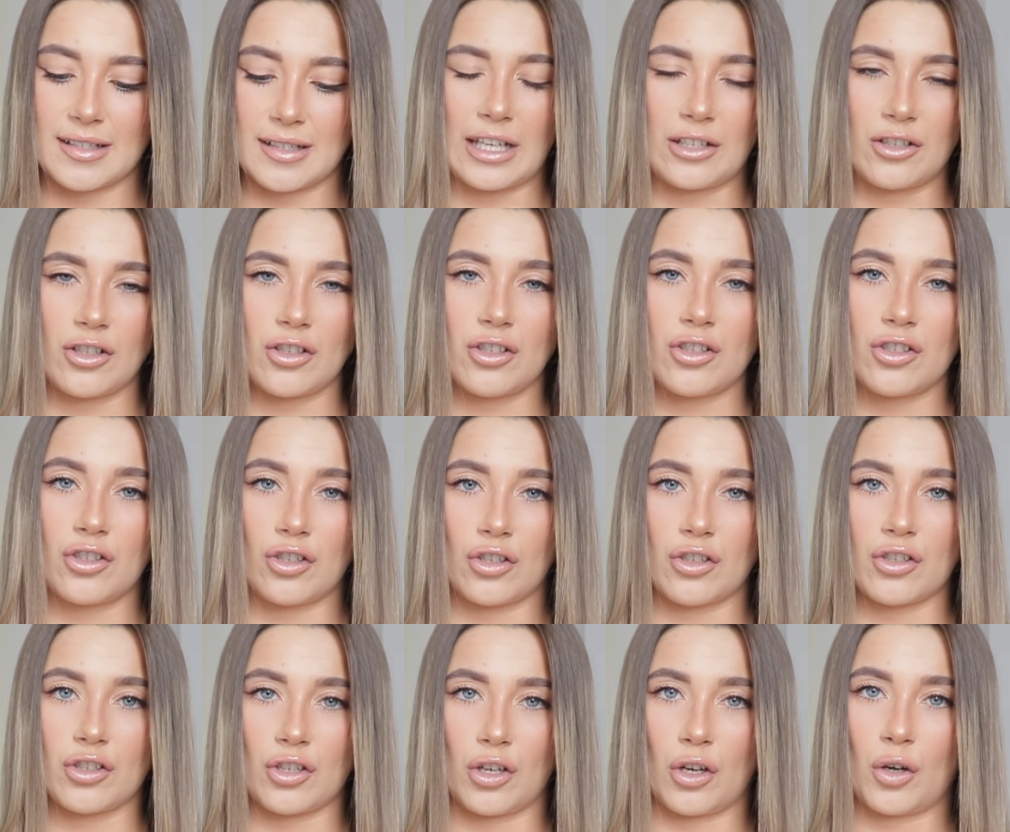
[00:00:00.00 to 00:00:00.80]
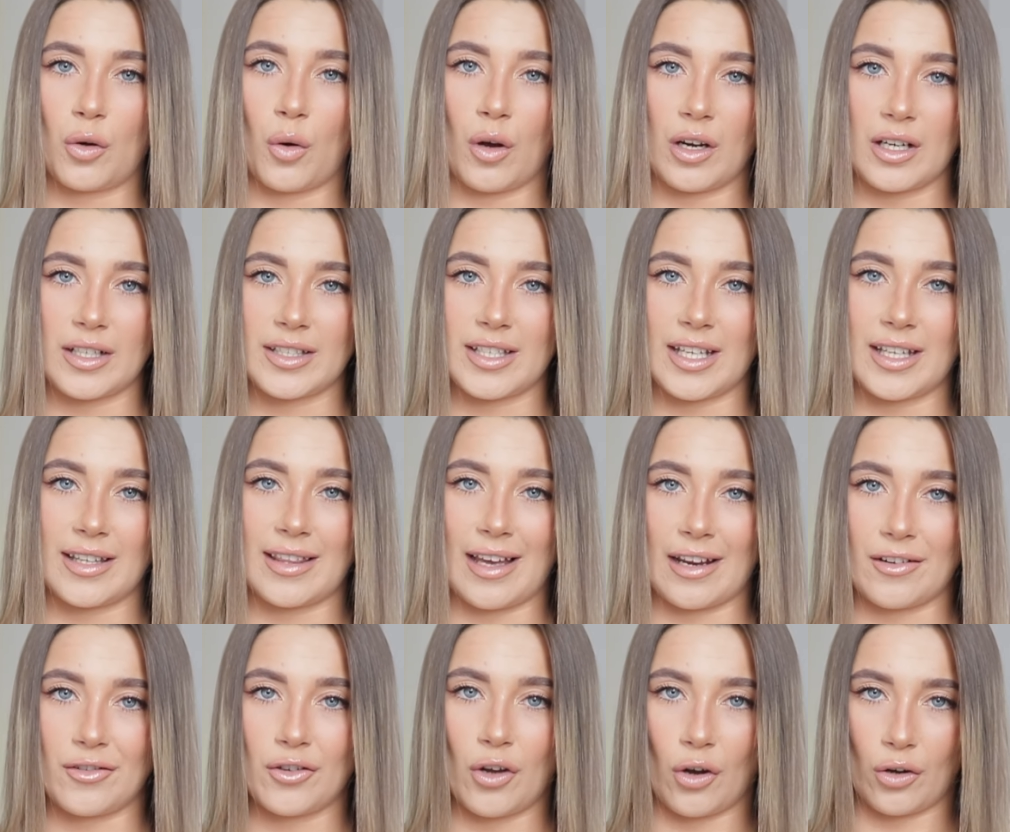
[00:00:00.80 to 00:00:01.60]
They're just such good quality.
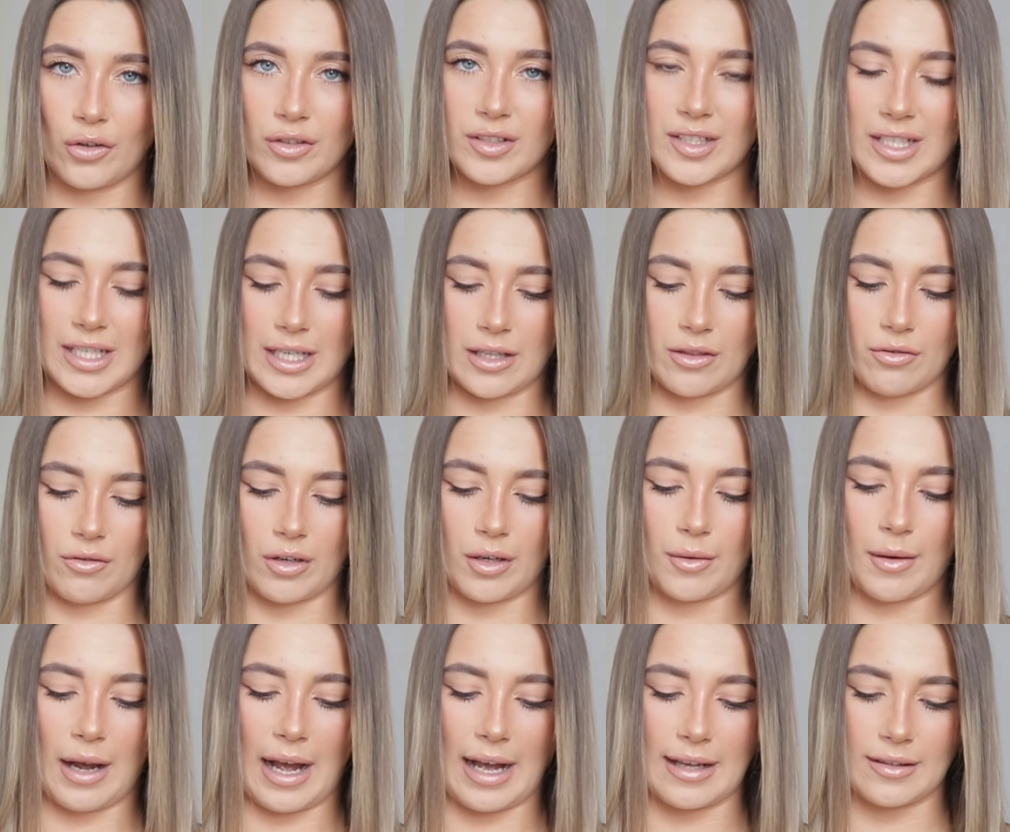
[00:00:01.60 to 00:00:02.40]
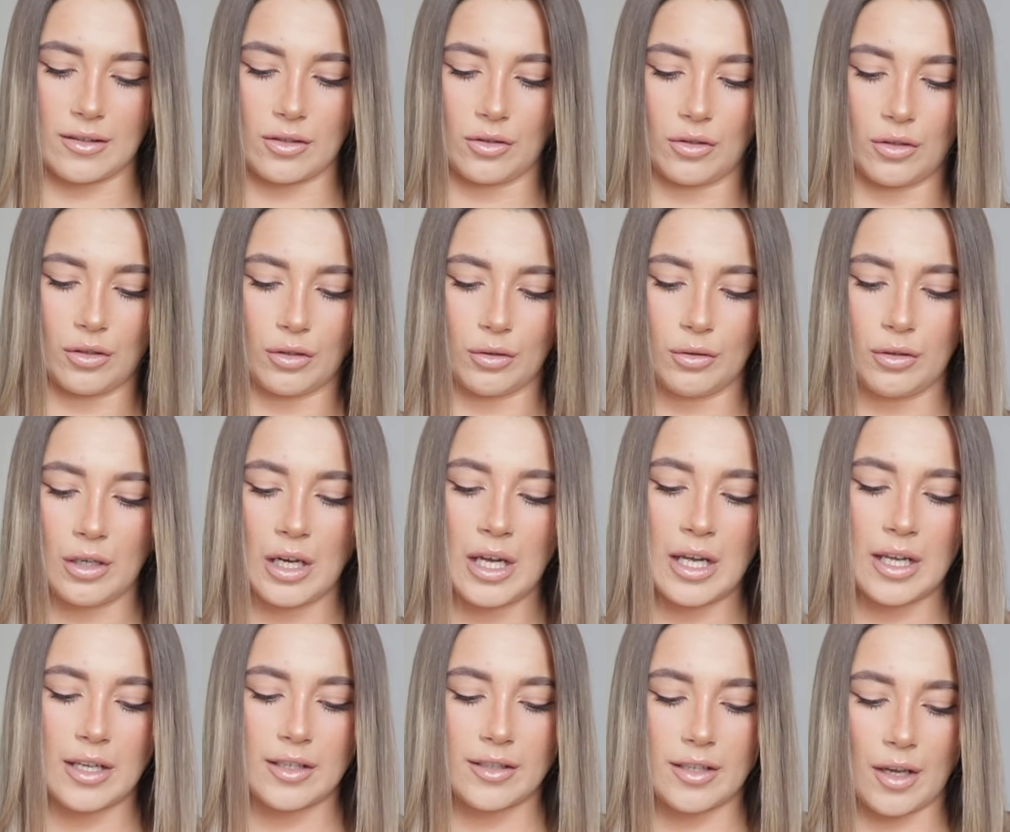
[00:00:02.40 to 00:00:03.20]
They're not see-through at all.
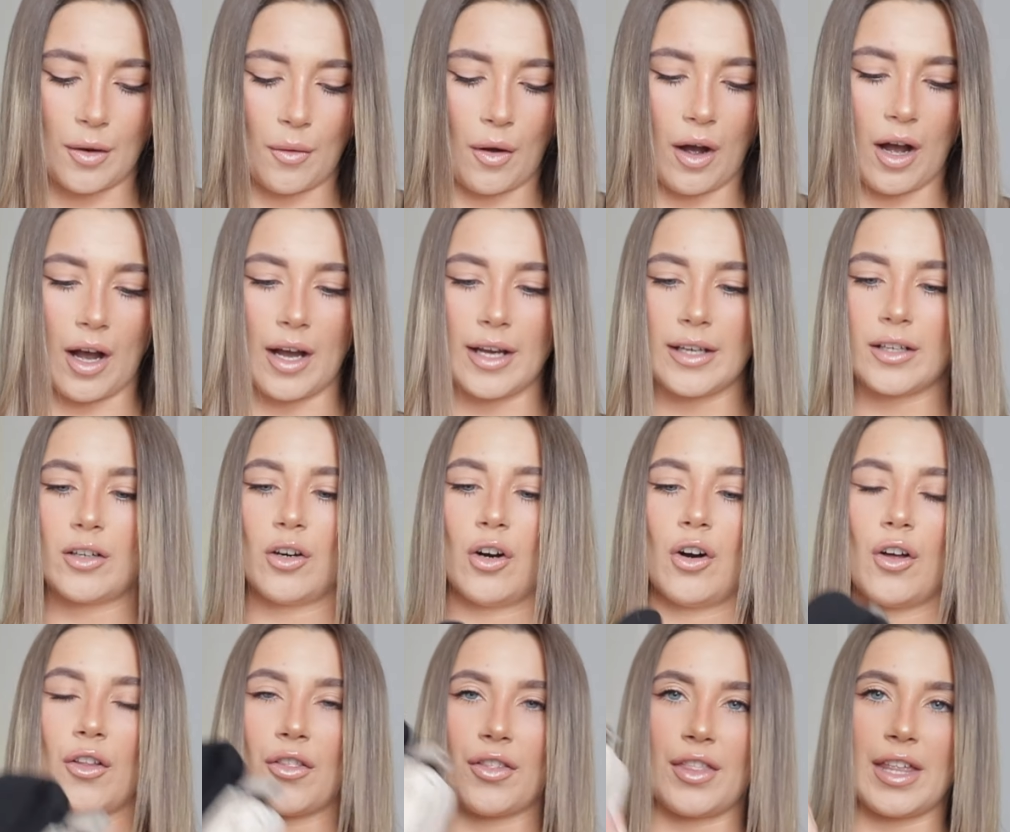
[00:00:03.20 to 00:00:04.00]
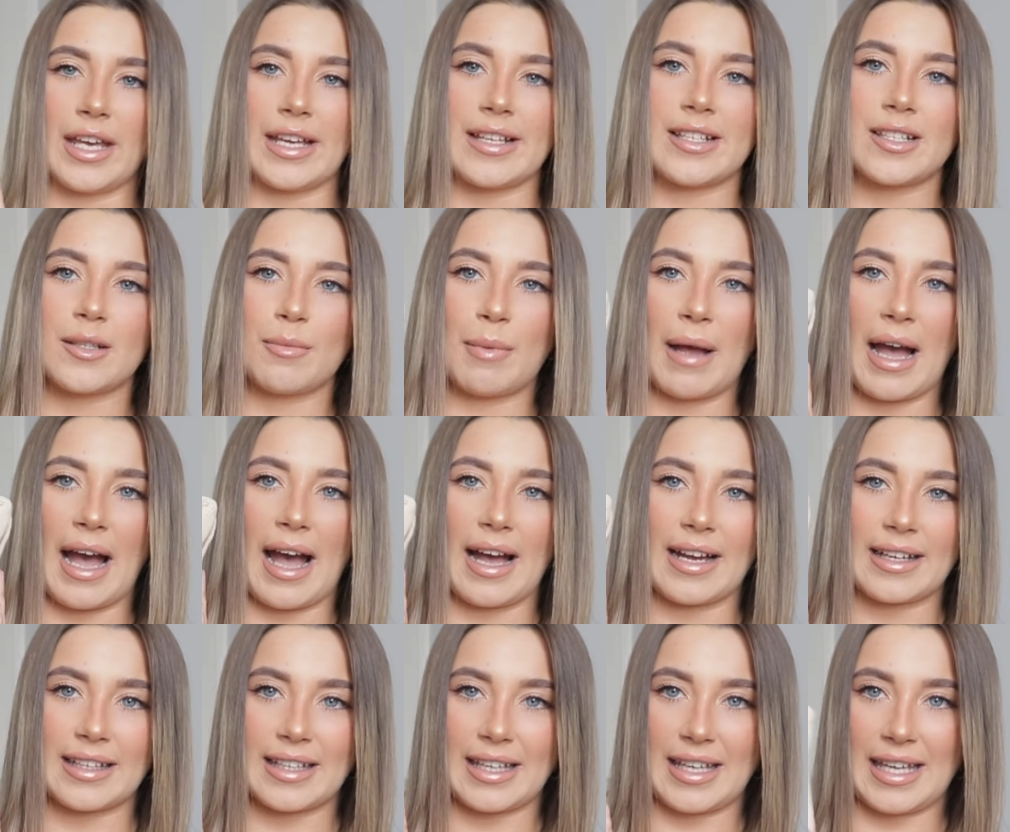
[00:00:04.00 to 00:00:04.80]
So I got this
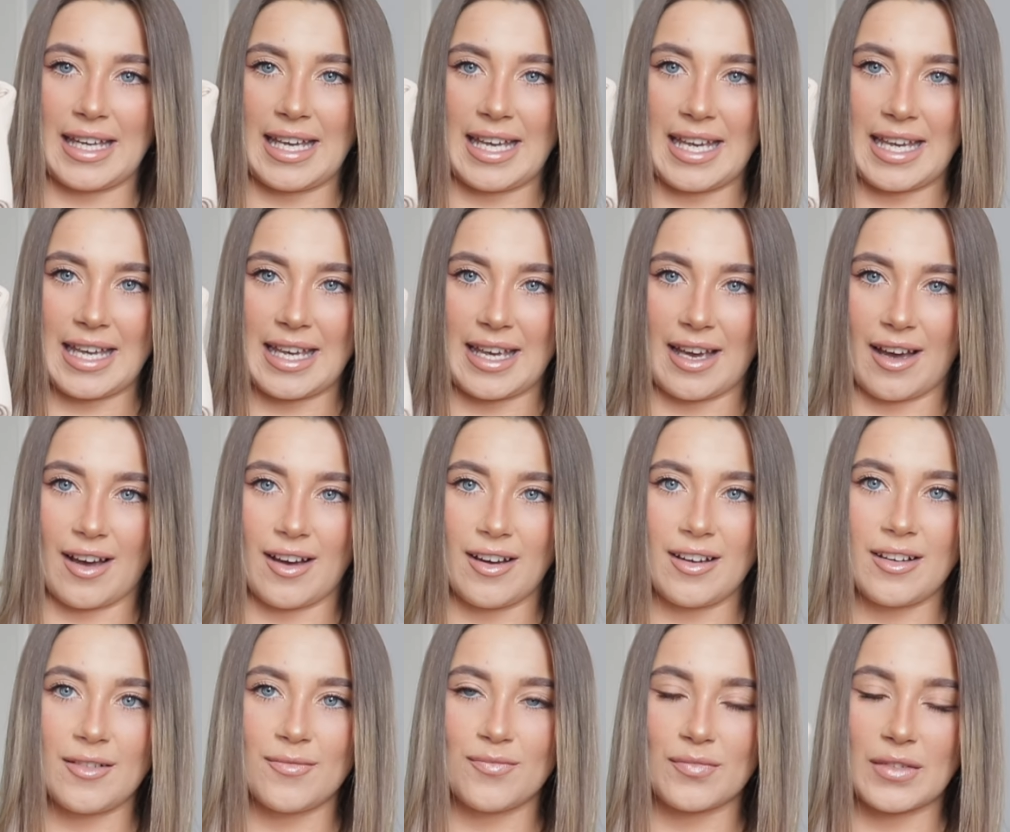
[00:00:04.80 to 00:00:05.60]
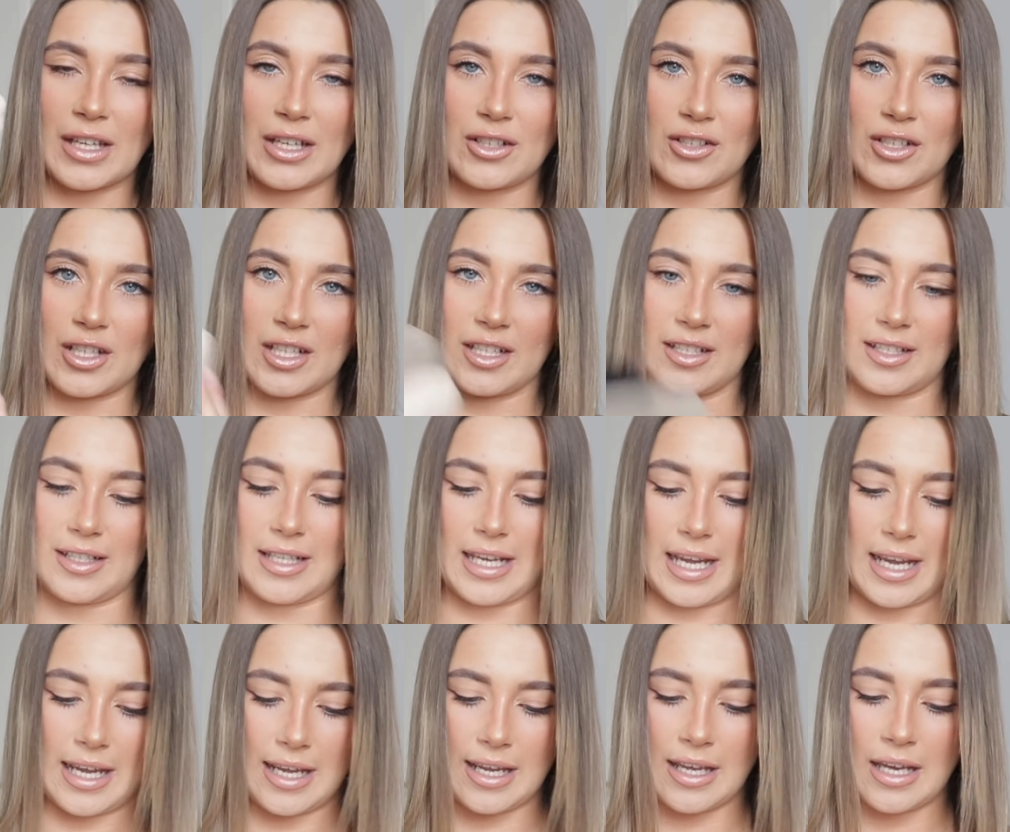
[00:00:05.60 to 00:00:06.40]
pack here, as you can
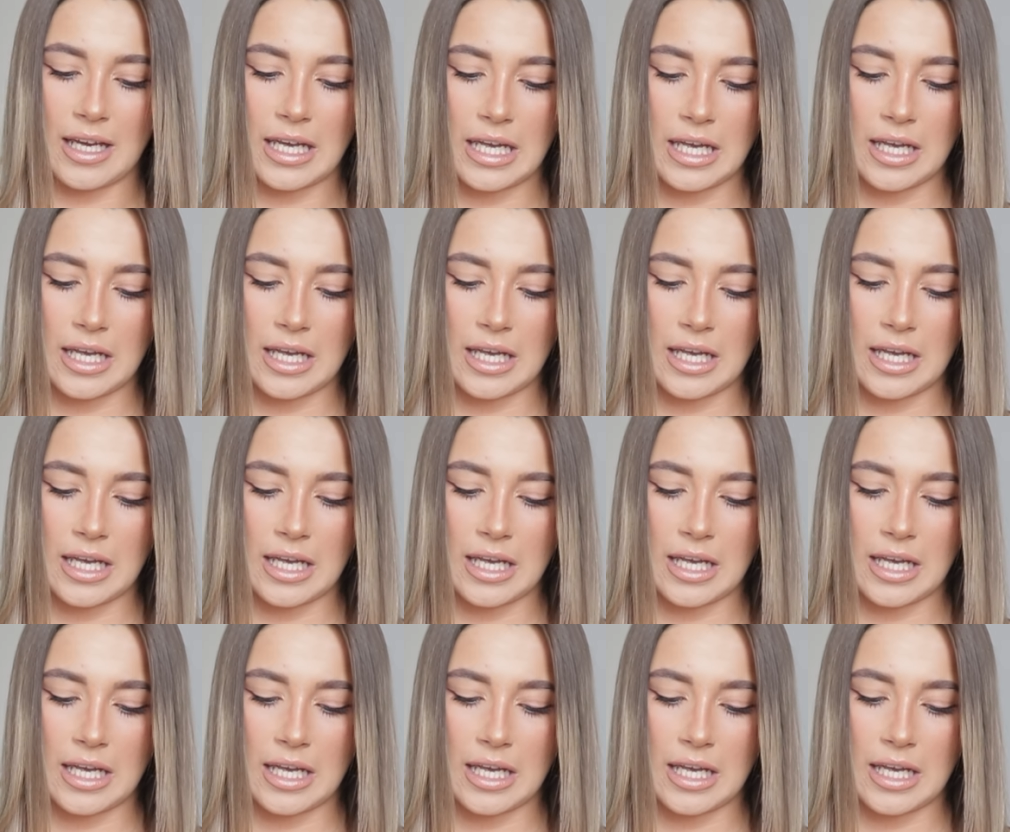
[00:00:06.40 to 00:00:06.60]
see.